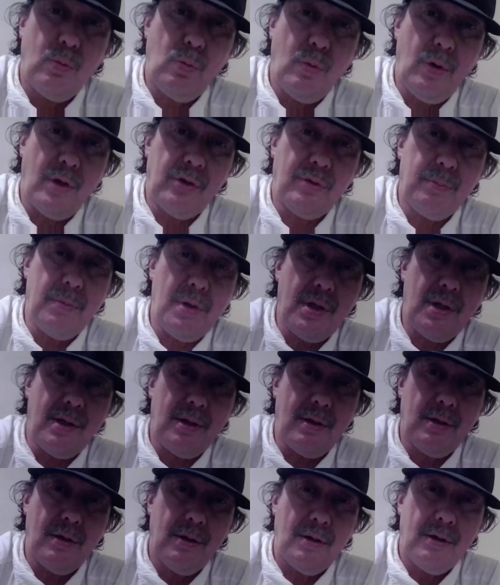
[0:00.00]
with
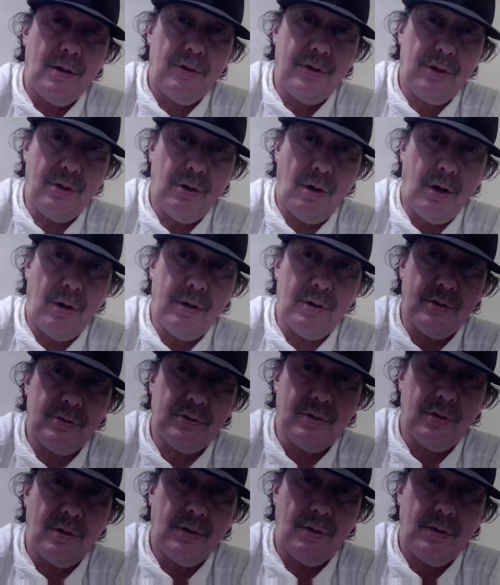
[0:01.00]
me, the
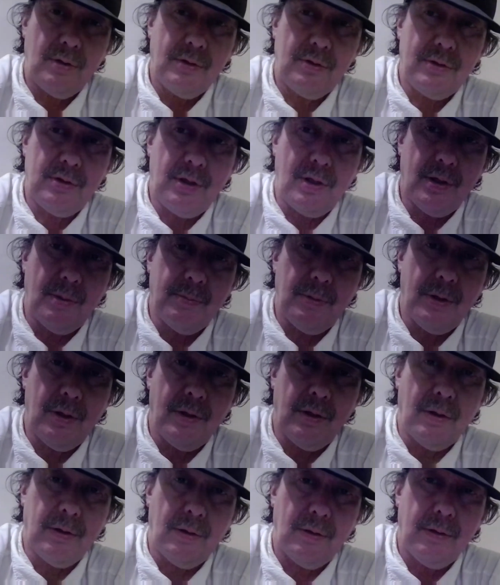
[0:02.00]
artist, T M
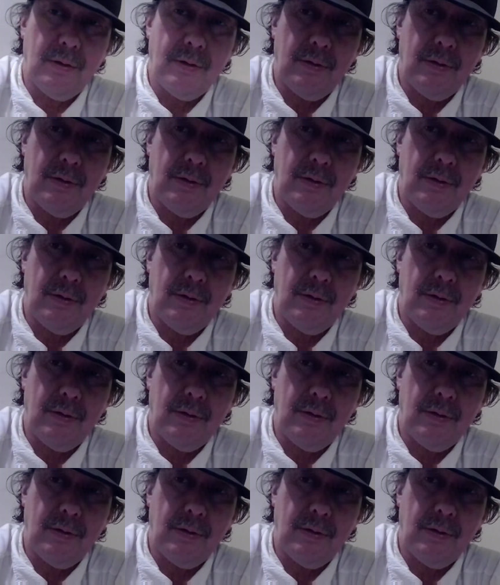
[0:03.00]
L.